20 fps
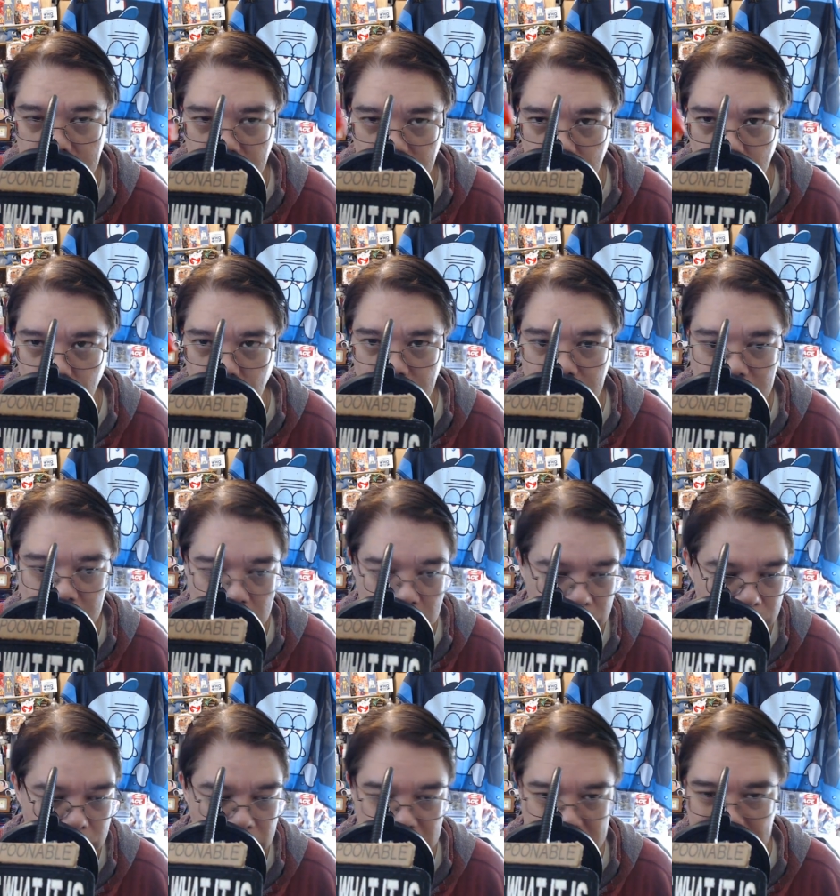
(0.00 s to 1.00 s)
one, good.
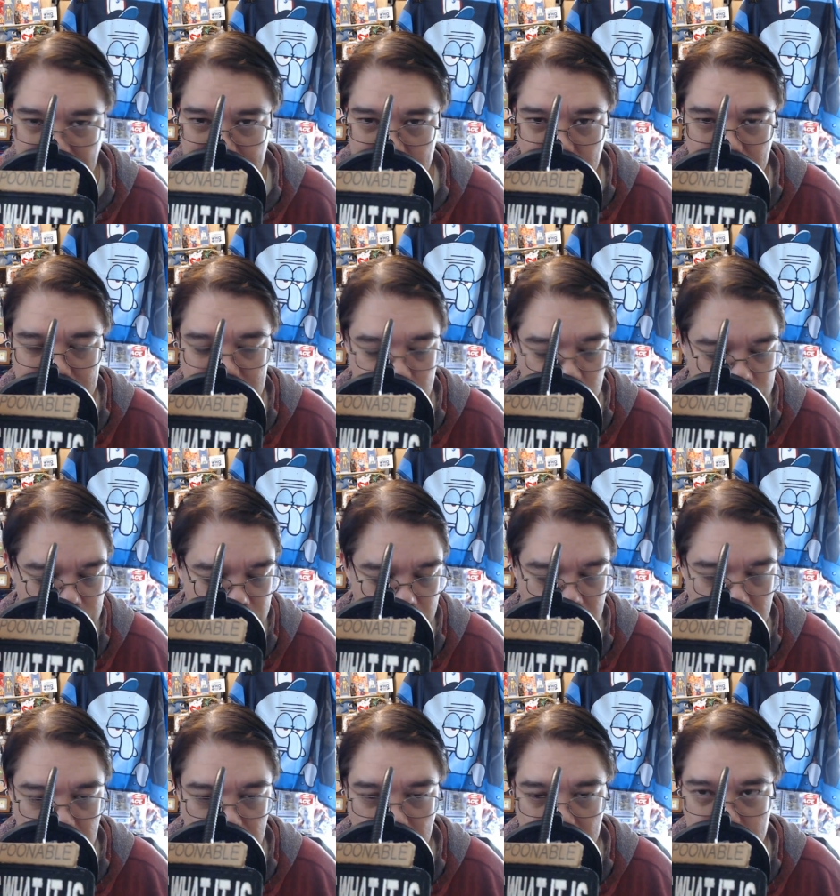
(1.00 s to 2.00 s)
Because I tried switching.
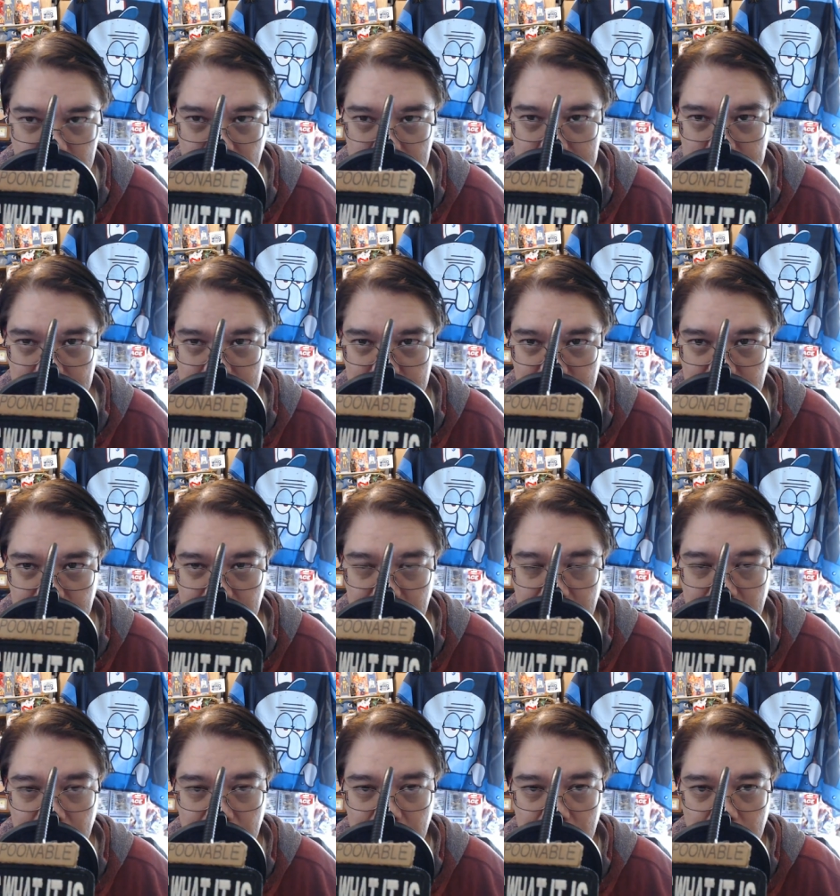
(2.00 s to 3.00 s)
I tried to put the
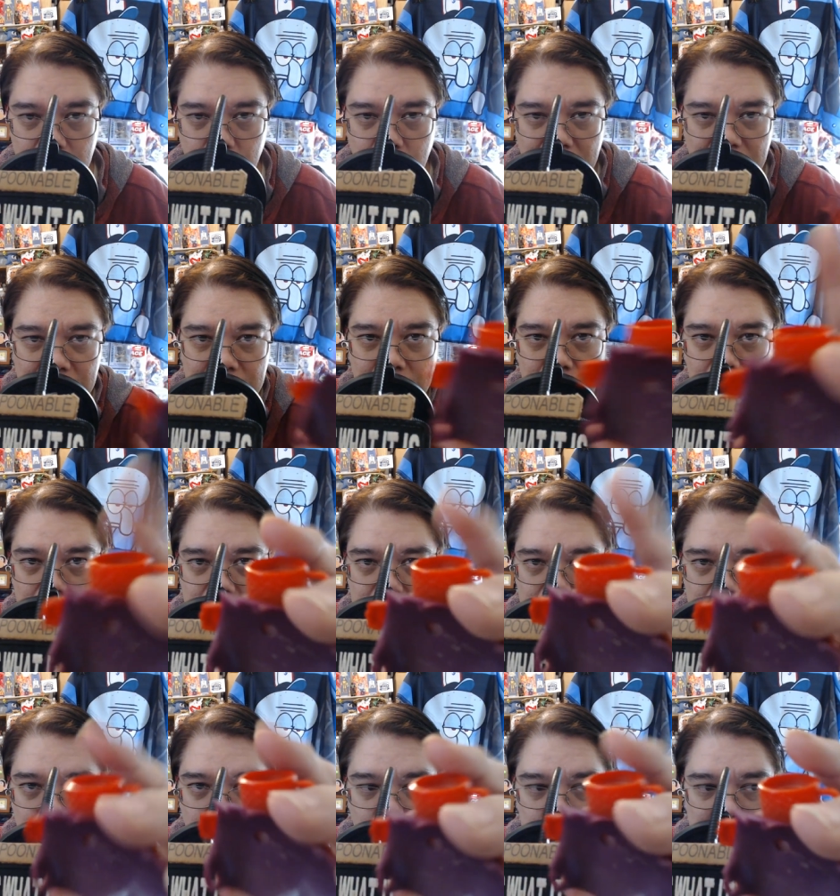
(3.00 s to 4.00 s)
new head on the
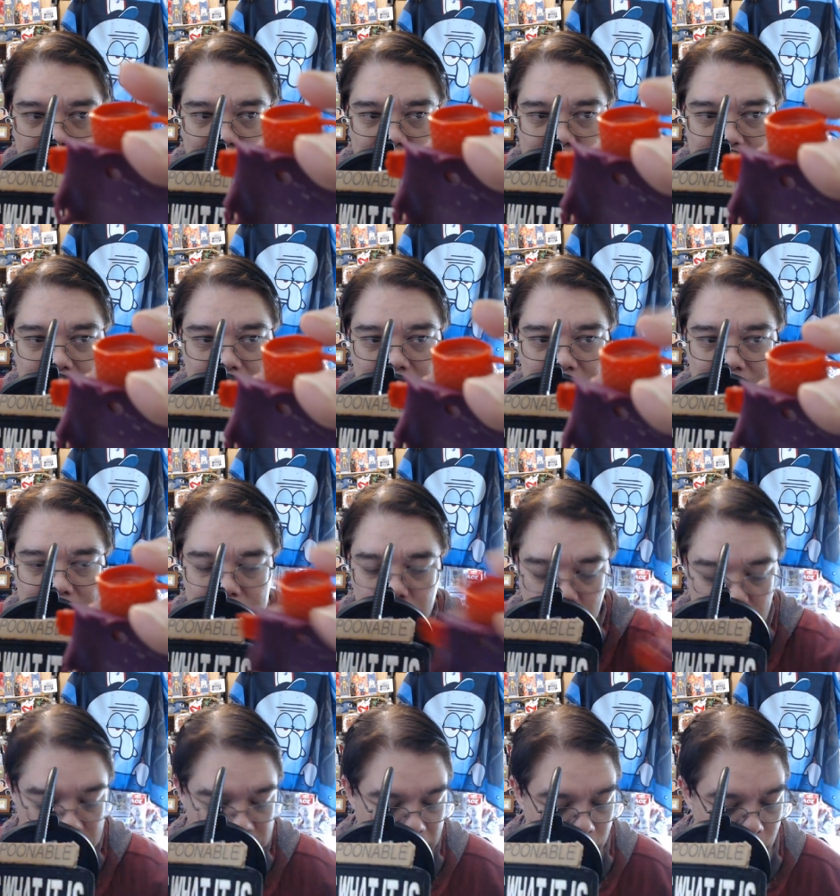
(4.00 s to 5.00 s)
old body. It doesn't work
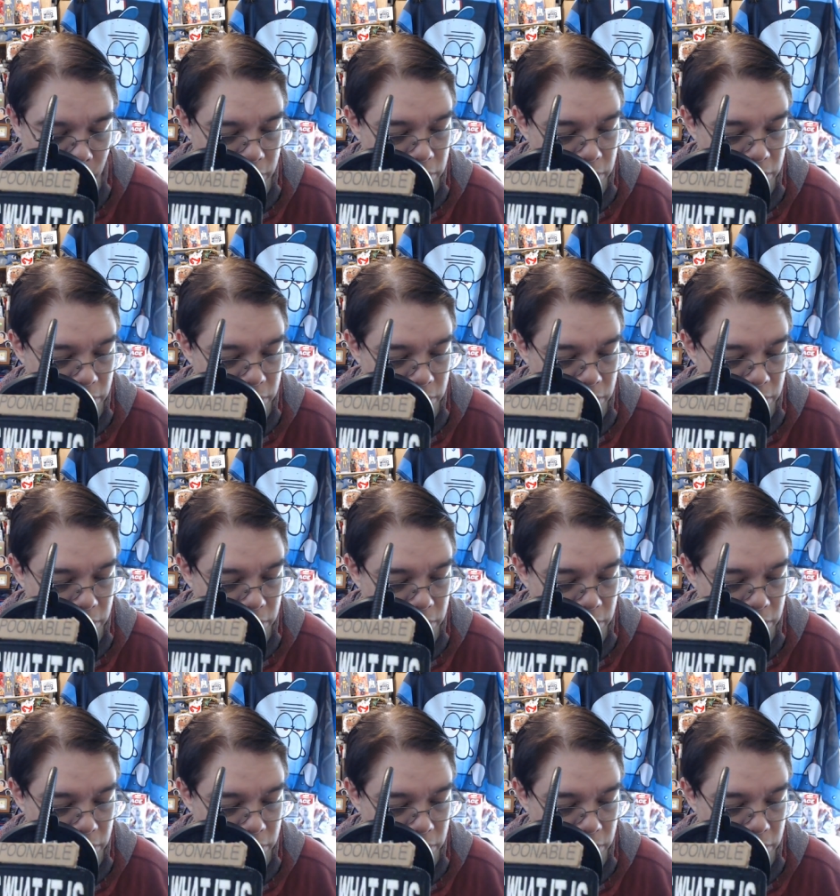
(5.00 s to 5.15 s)
that well.